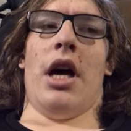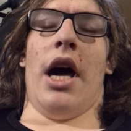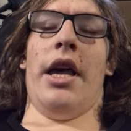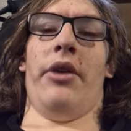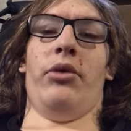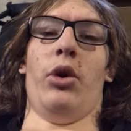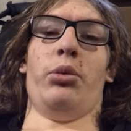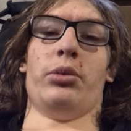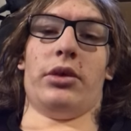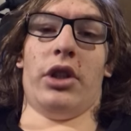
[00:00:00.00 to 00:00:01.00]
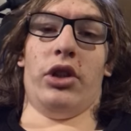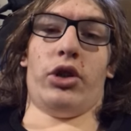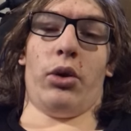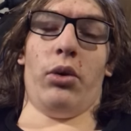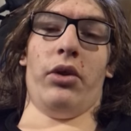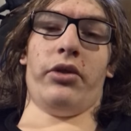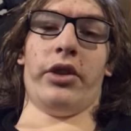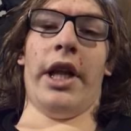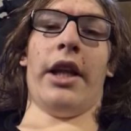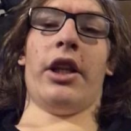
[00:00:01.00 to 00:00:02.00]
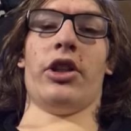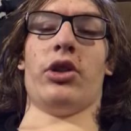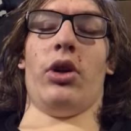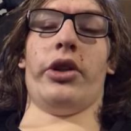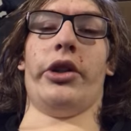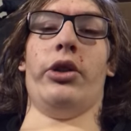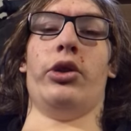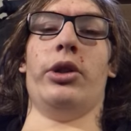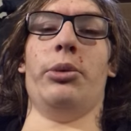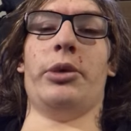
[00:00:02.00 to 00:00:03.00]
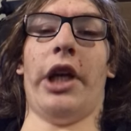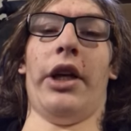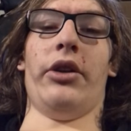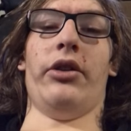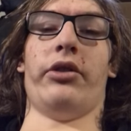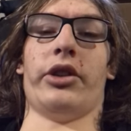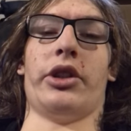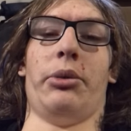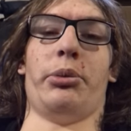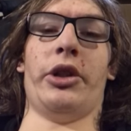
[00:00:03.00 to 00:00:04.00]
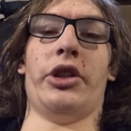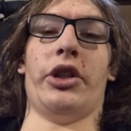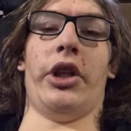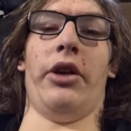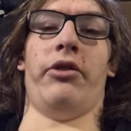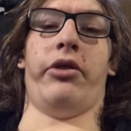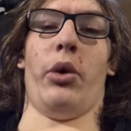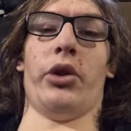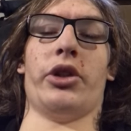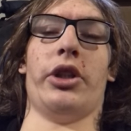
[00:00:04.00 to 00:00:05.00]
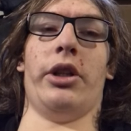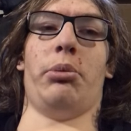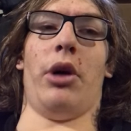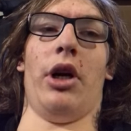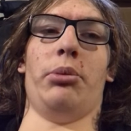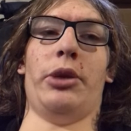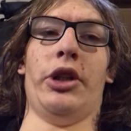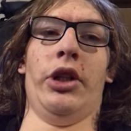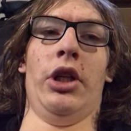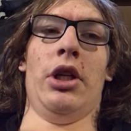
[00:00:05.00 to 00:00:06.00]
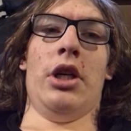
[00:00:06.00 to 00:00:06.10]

I have no control over that. That's all on YouTube's end. For some reason, they forced it upon me.